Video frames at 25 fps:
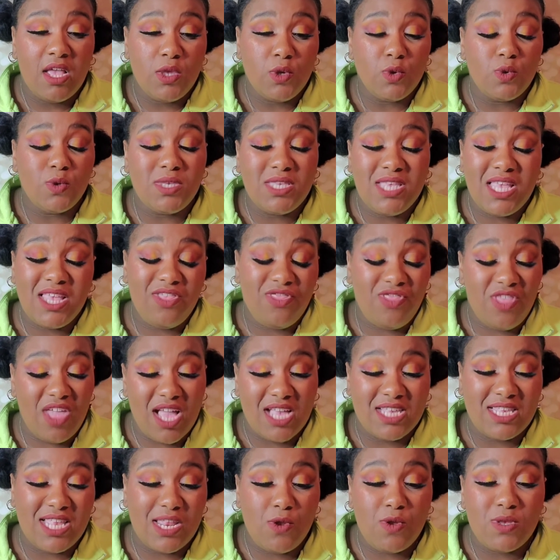
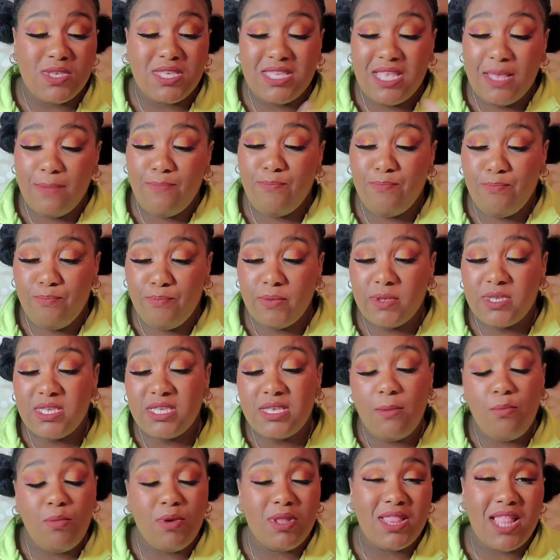things and you see
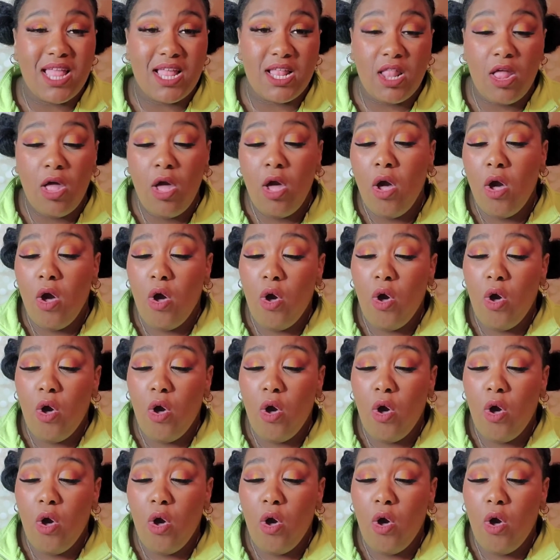someone that,